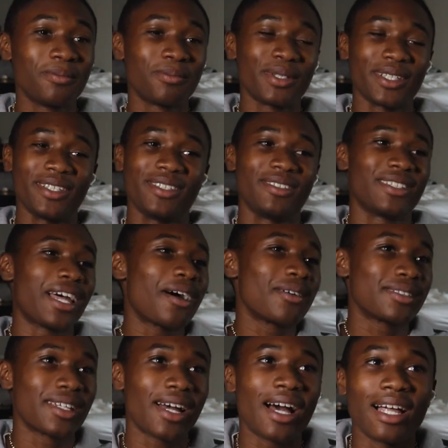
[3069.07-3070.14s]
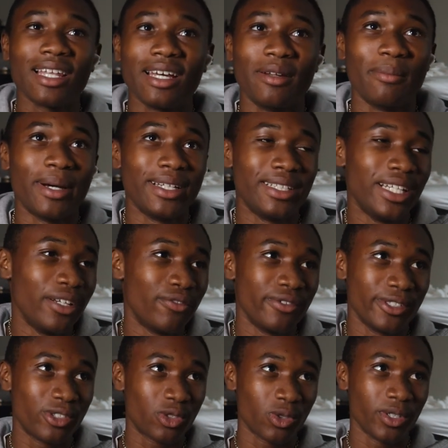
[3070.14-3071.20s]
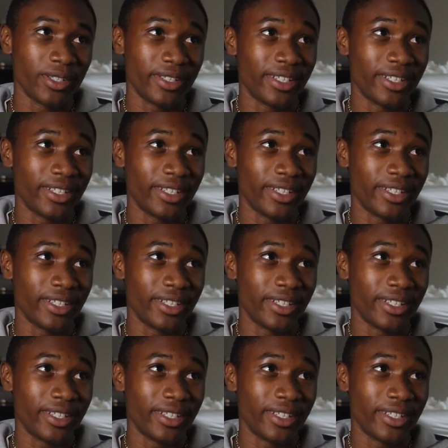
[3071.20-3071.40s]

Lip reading: But that was the highlight of my day for sure,